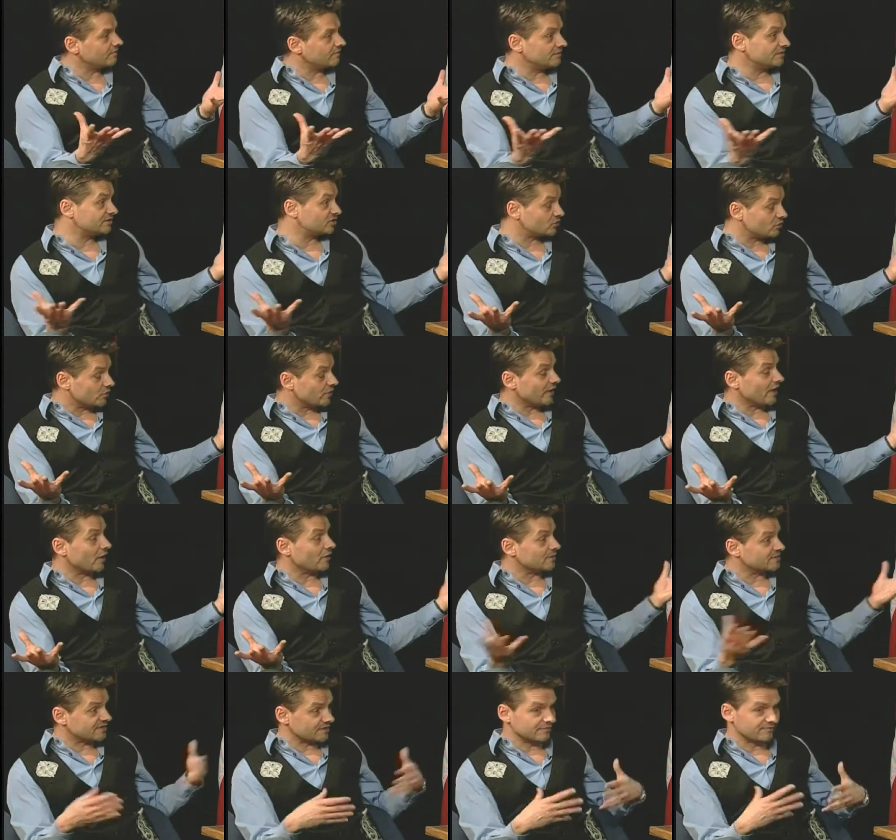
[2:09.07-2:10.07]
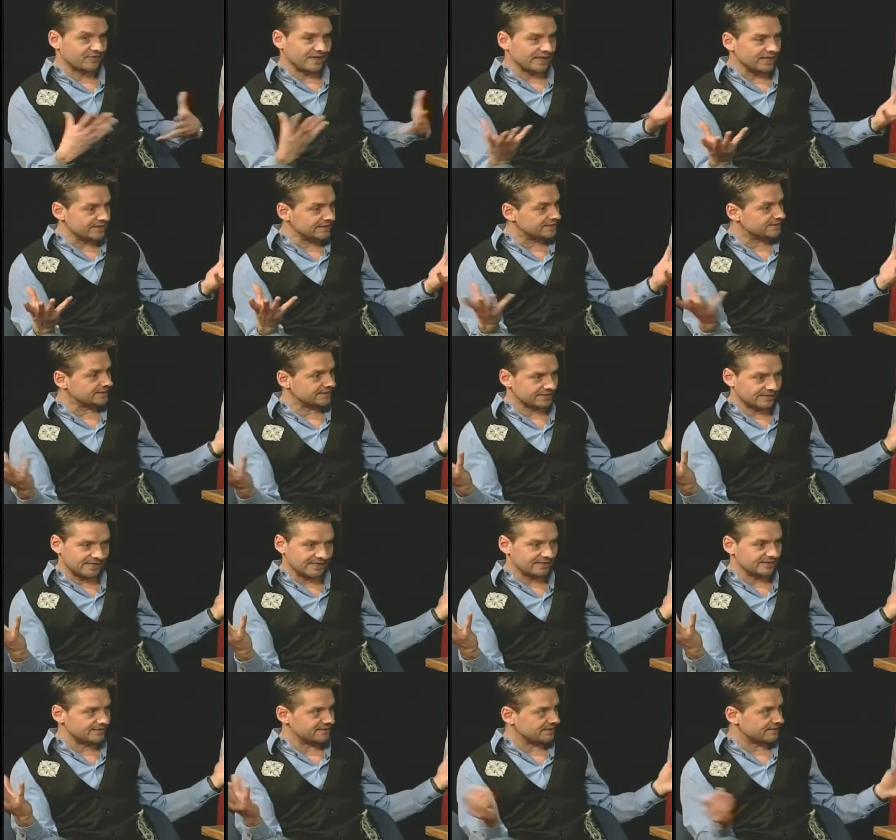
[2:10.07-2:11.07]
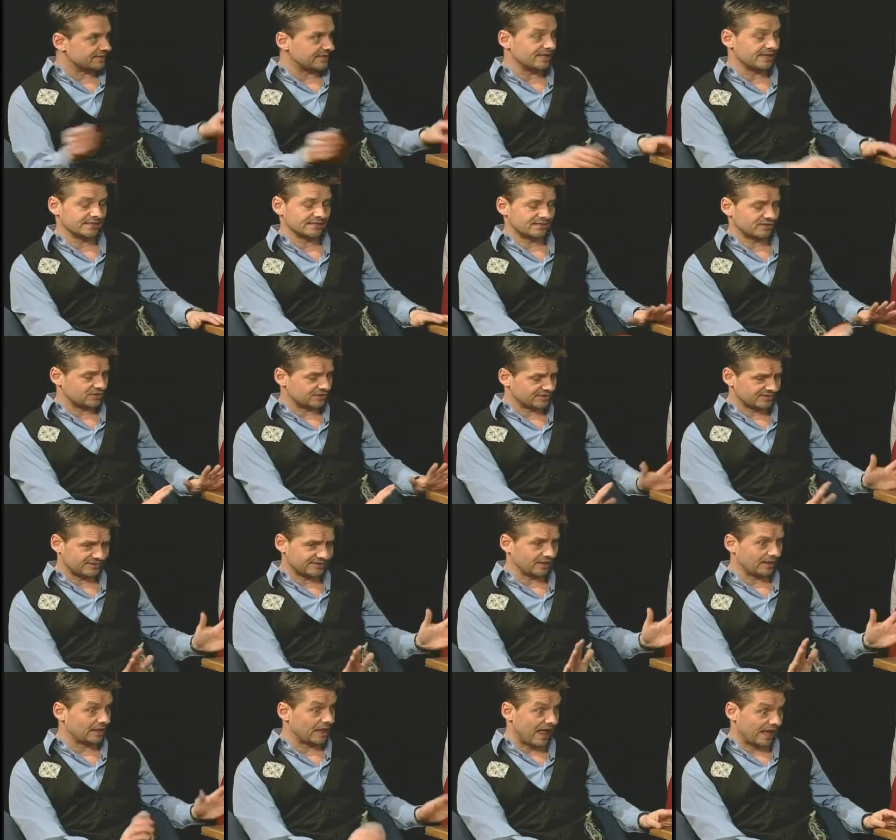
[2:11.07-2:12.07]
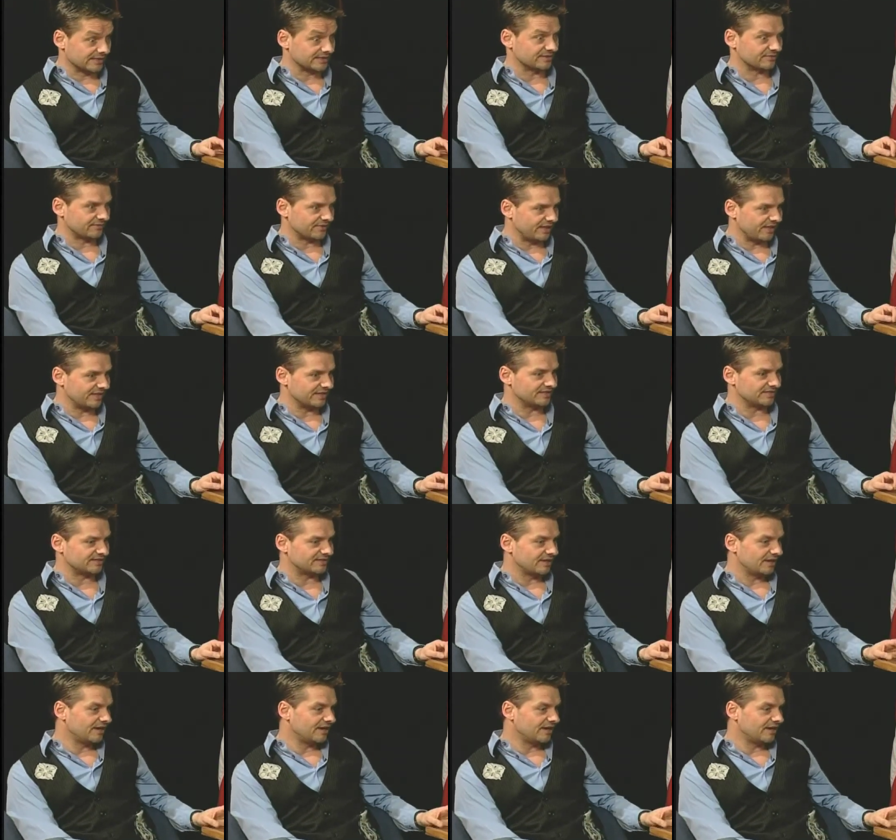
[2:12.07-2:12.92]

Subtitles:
studios of kids and kids and kids, just lots of kids.